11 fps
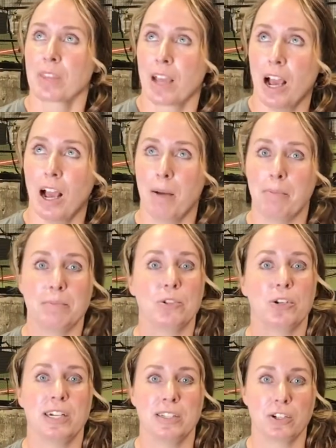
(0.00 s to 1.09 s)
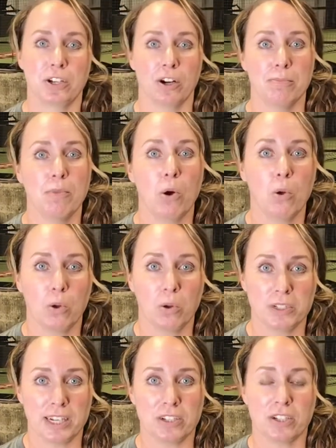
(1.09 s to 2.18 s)
uh, transition or mold
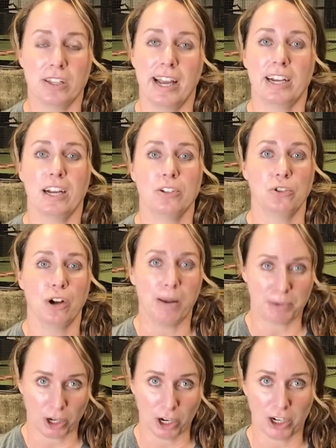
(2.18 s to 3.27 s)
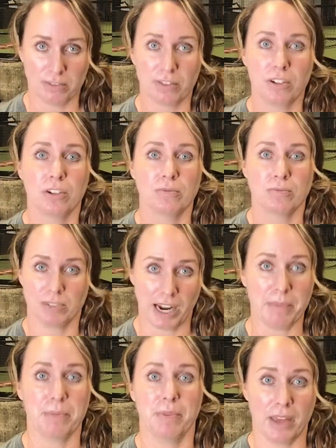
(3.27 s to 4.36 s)
into like a drop curve type
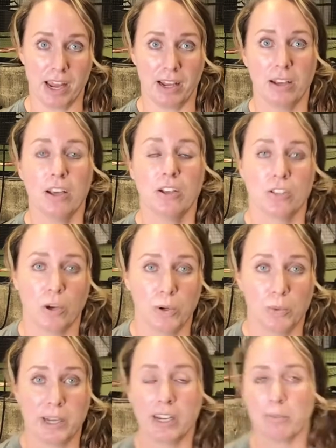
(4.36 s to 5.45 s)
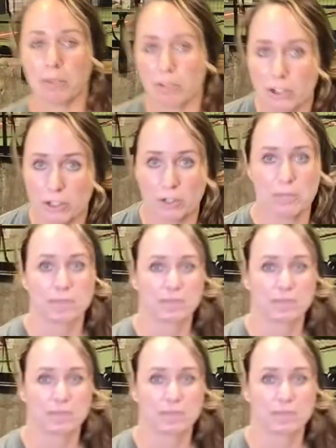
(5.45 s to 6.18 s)
thing. So when we come through,